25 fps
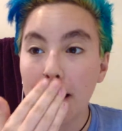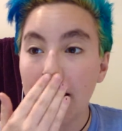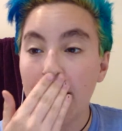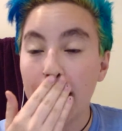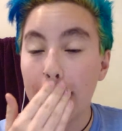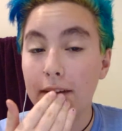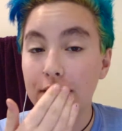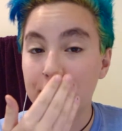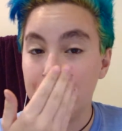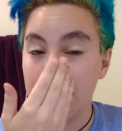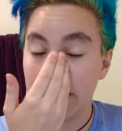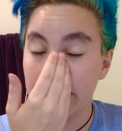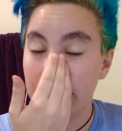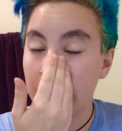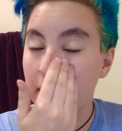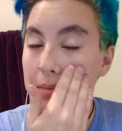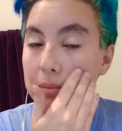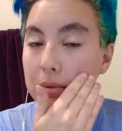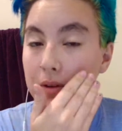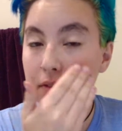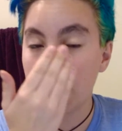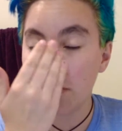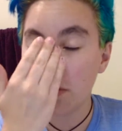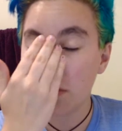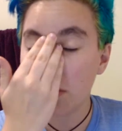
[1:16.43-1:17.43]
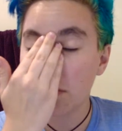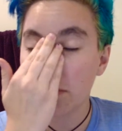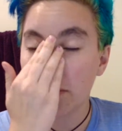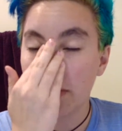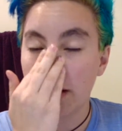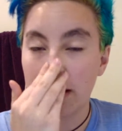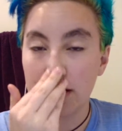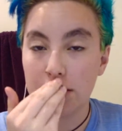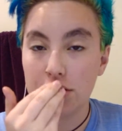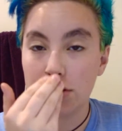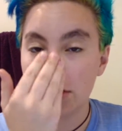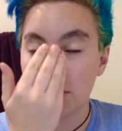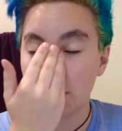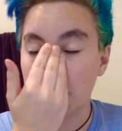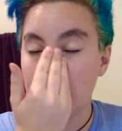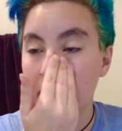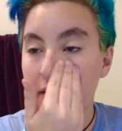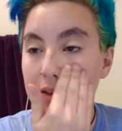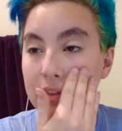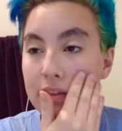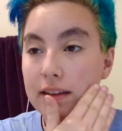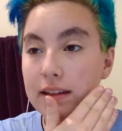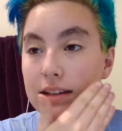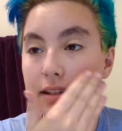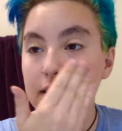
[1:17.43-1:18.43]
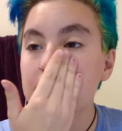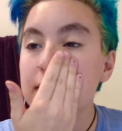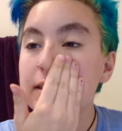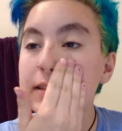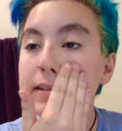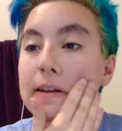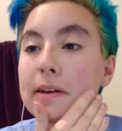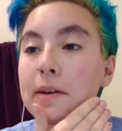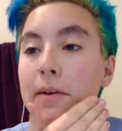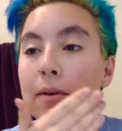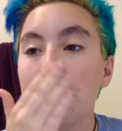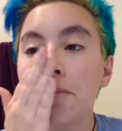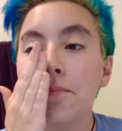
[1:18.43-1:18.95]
I've done that before where I just wear this.